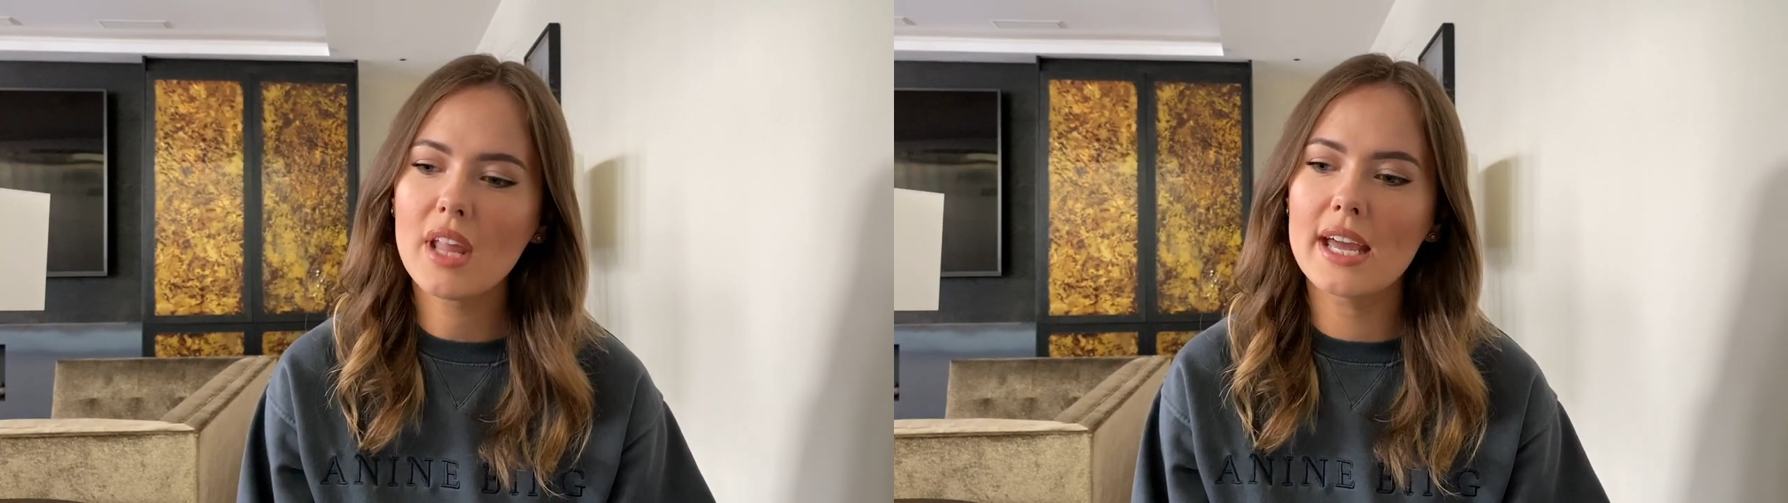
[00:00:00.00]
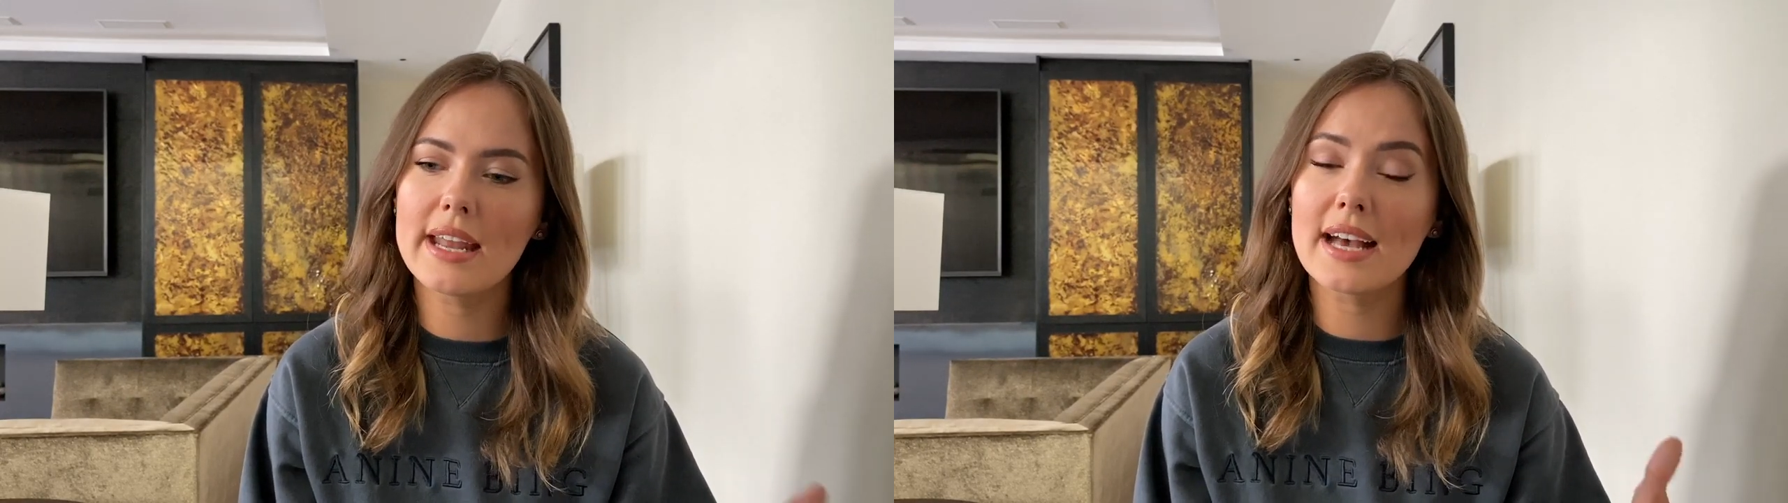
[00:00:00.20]

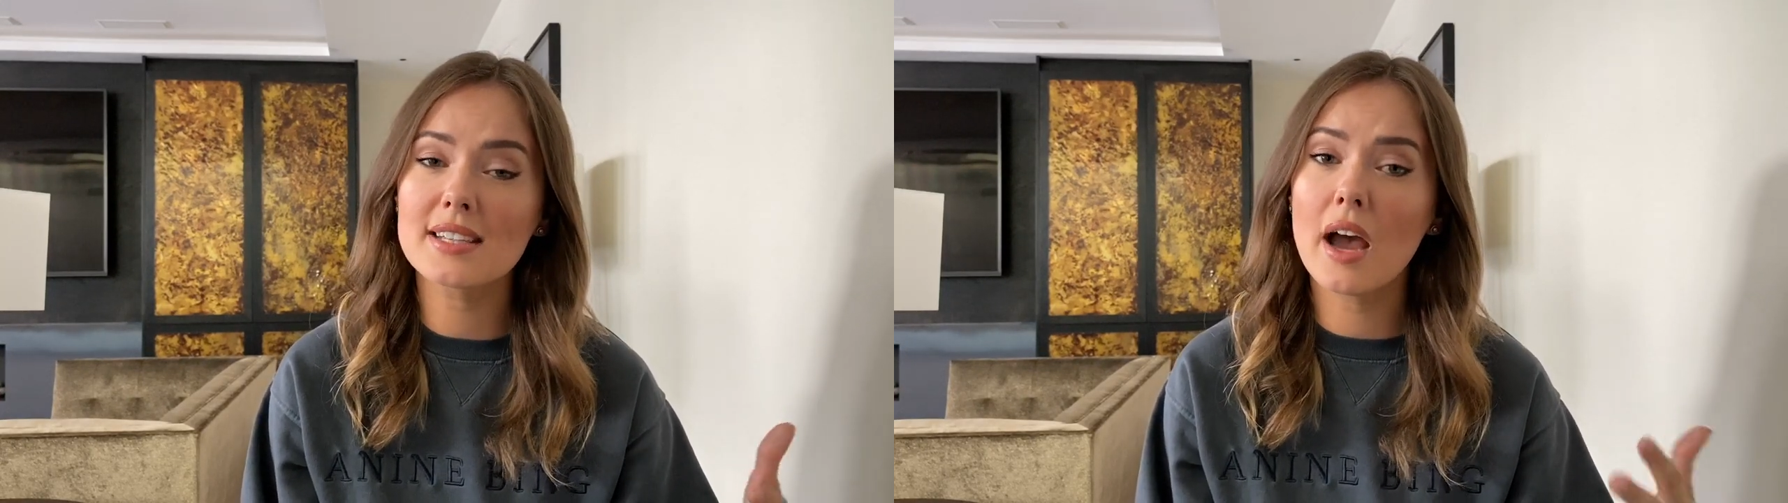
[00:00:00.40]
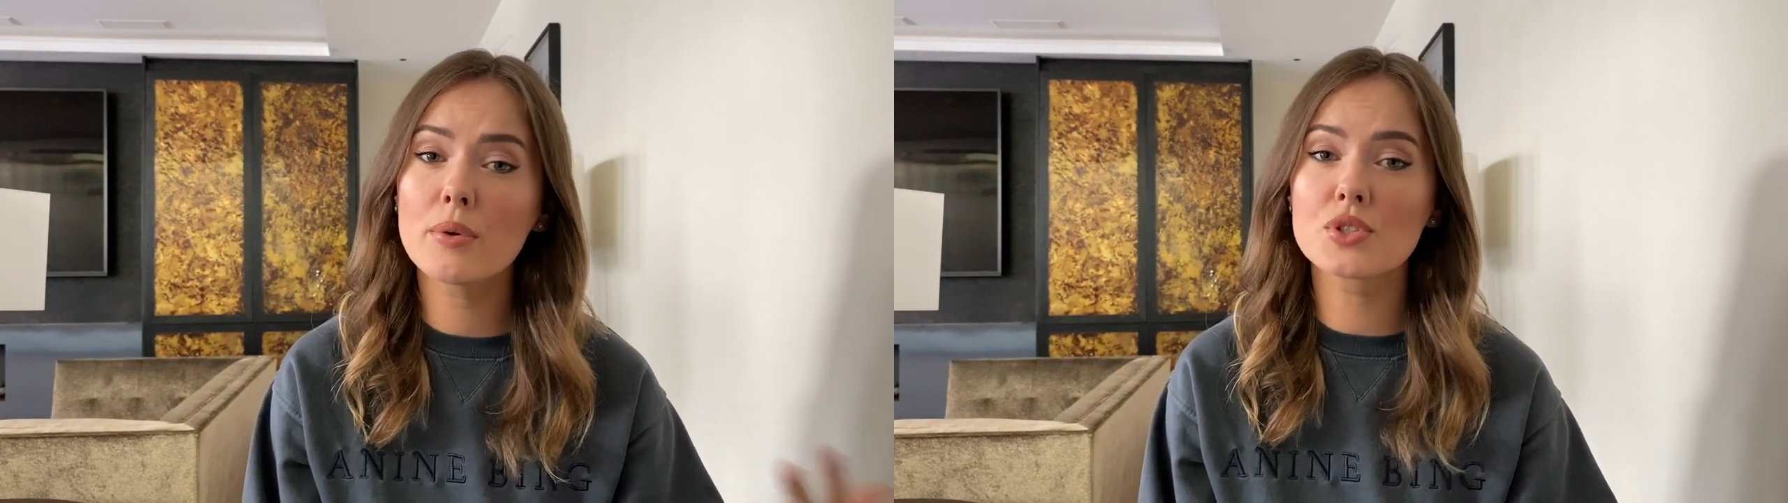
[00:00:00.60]
And as
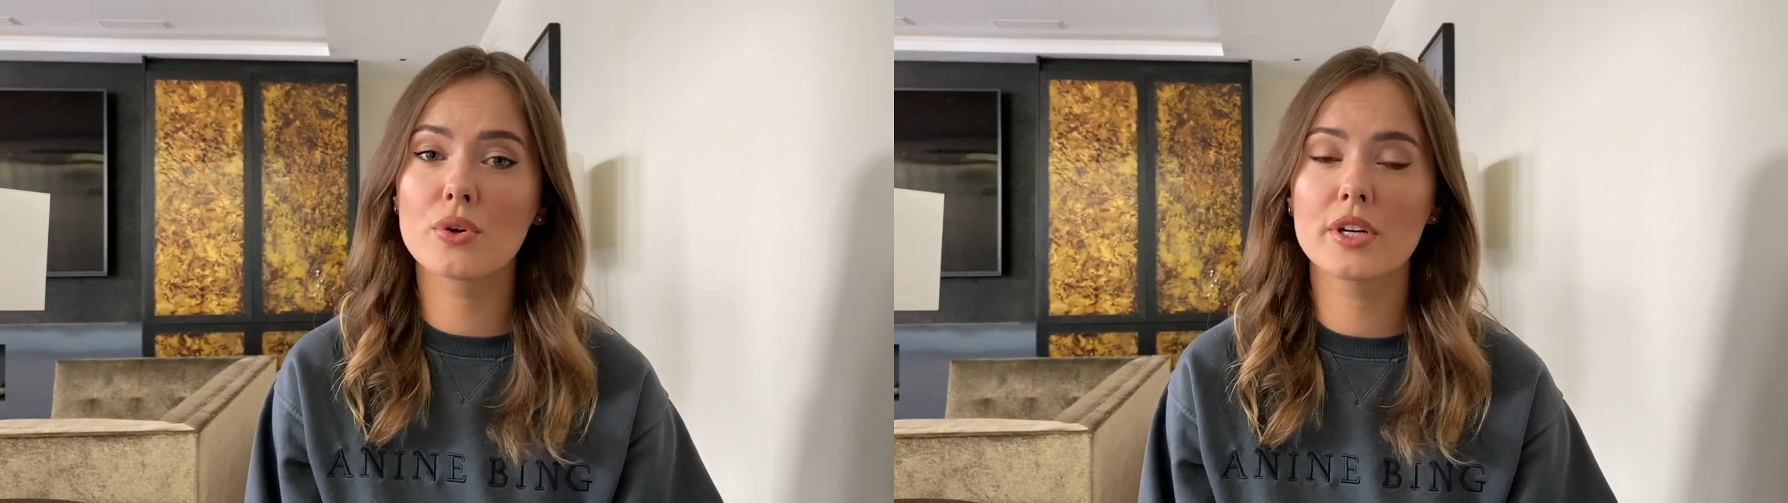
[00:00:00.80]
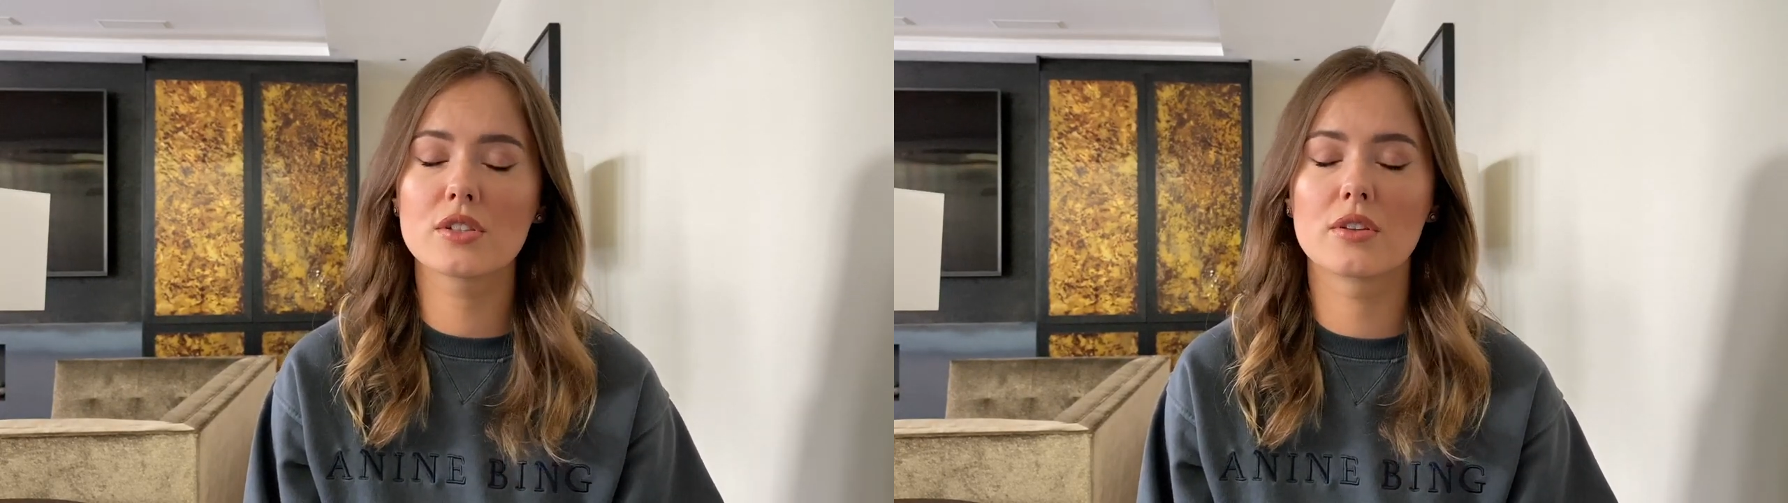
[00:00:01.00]
I was
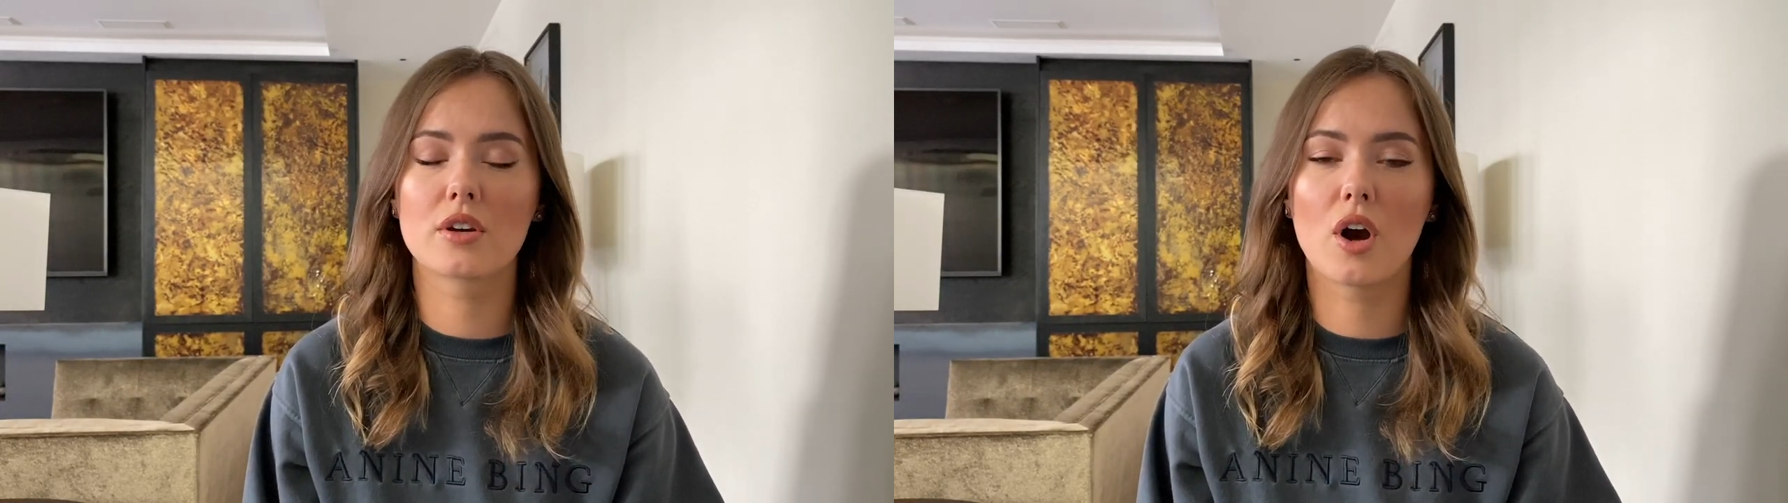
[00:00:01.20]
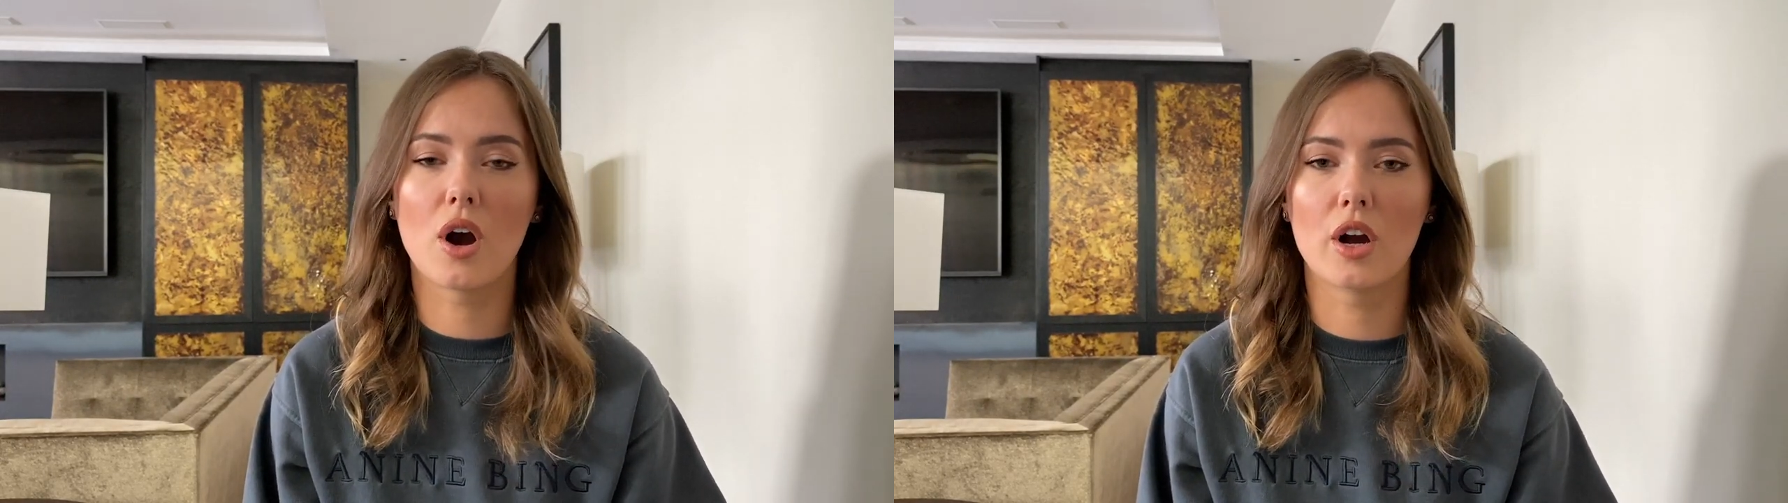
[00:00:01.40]
going to the
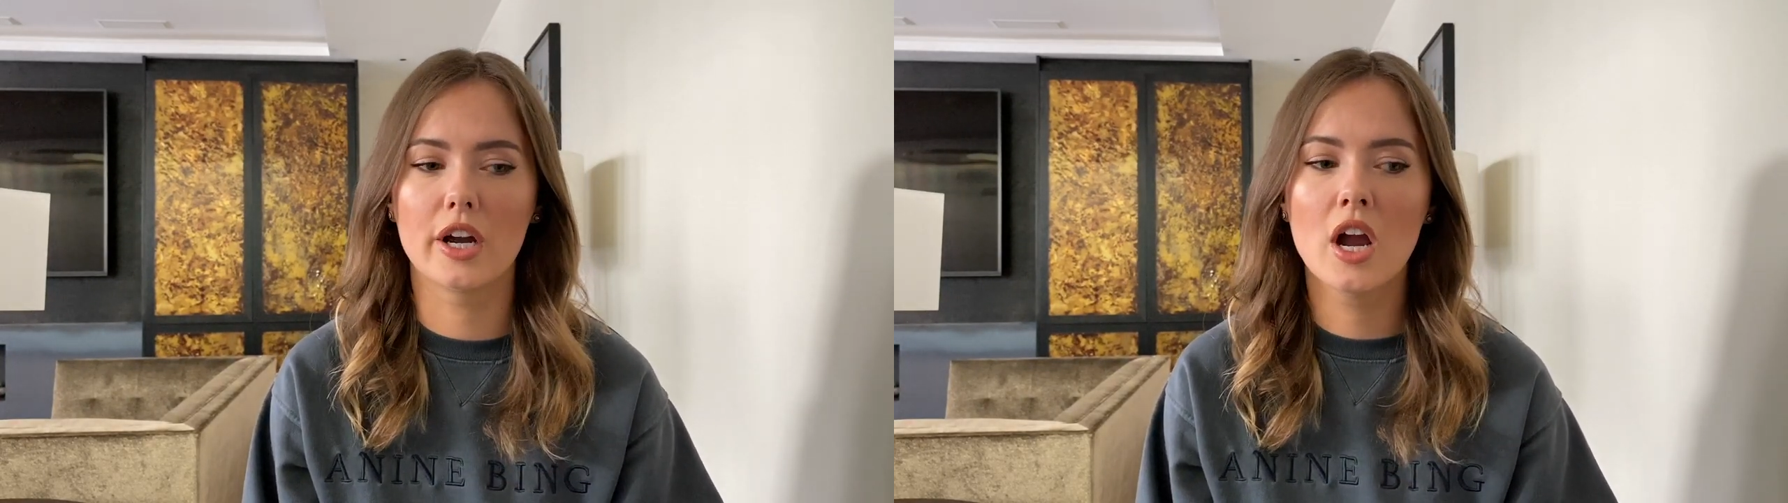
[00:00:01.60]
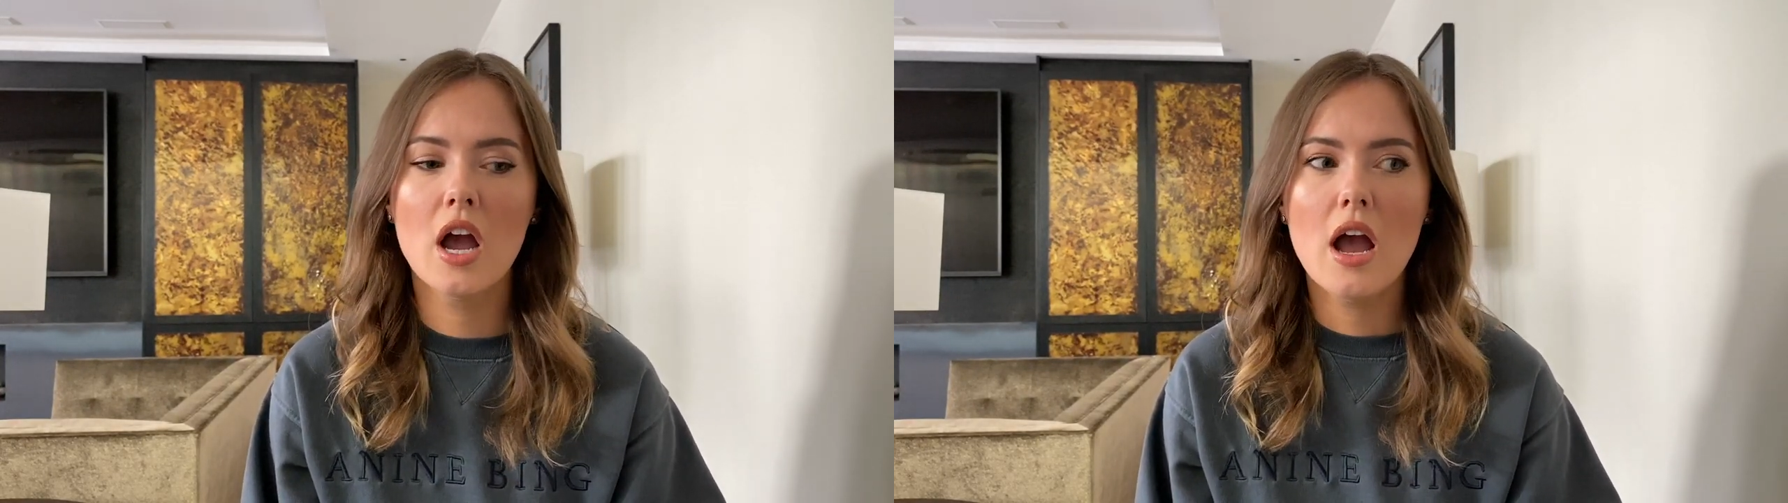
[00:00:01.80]
car,